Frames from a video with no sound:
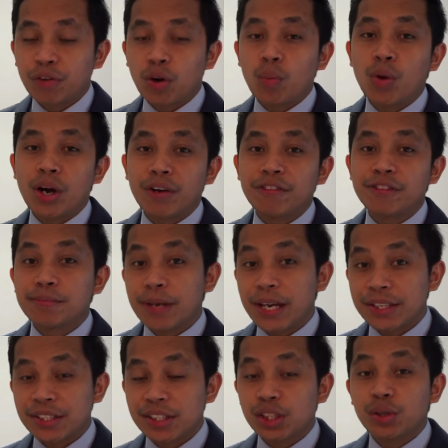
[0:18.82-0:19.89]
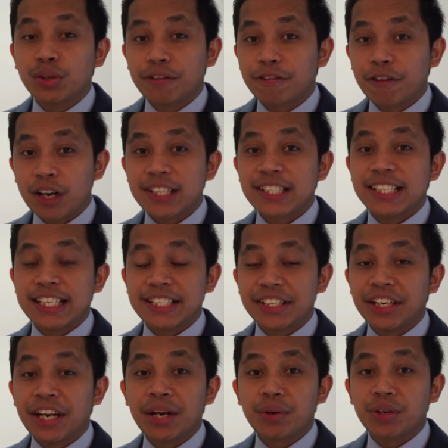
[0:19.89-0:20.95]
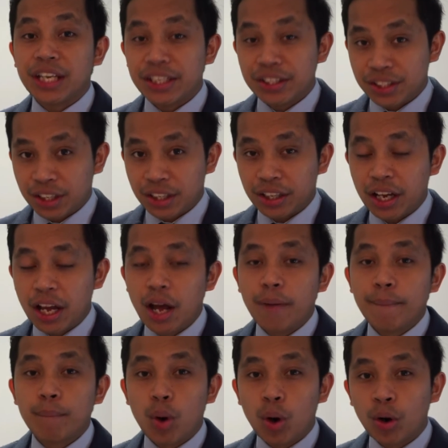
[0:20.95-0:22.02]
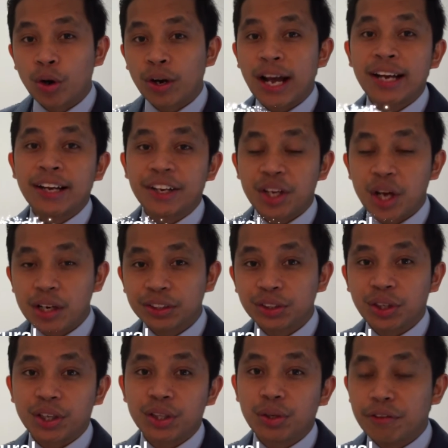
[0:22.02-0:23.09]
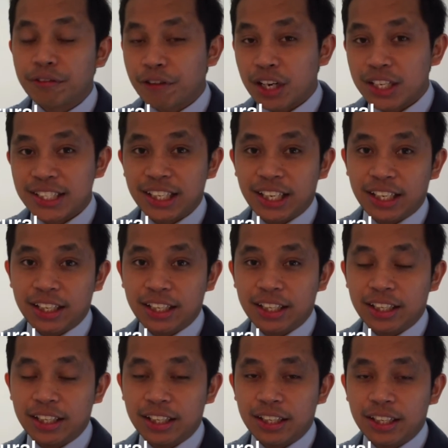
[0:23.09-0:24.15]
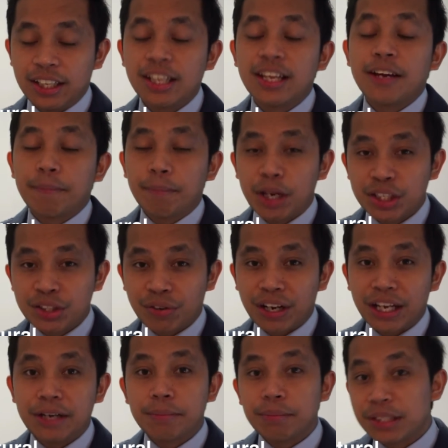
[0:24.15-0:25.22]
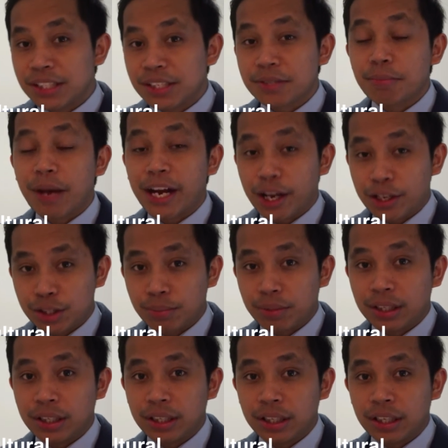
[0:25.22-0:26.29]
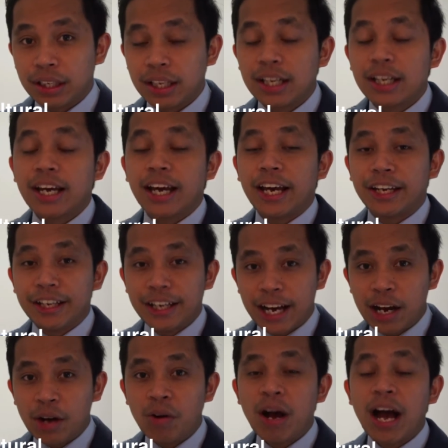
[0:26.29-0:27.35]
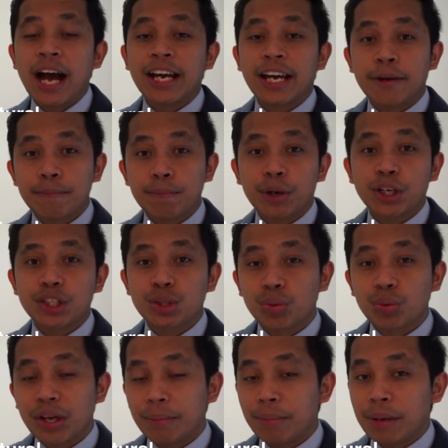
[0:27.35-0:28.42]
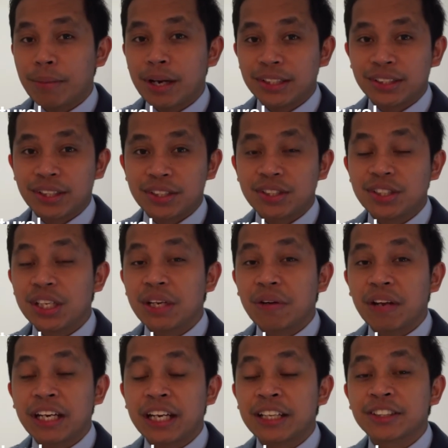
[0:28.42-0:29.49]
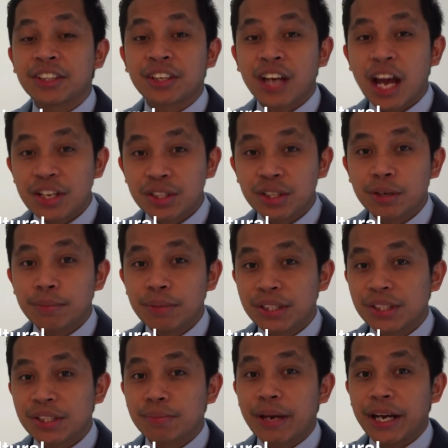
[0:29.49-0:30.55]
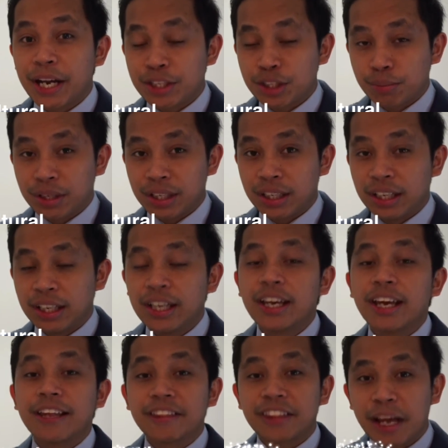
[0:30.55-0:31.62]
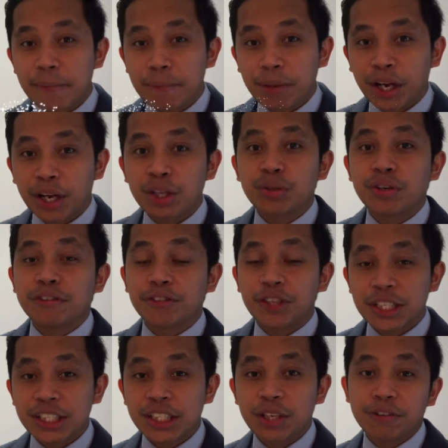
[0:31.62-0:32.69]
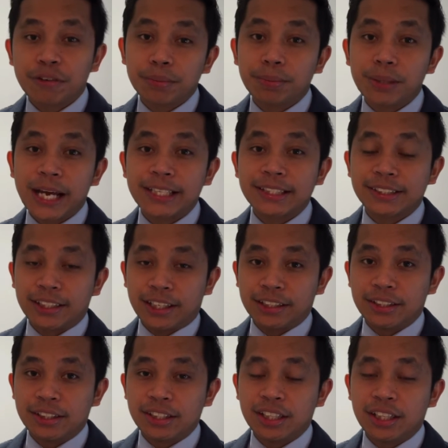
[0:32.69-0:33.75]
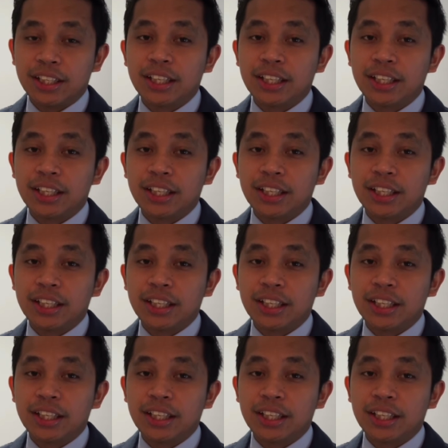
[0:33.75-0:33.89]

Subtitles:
from one of the best universities in Indonesia, Bogor Agricultural University, majoring in business management. And now I am pursuing my master's degree in international business management in Tampere University of Applied Science.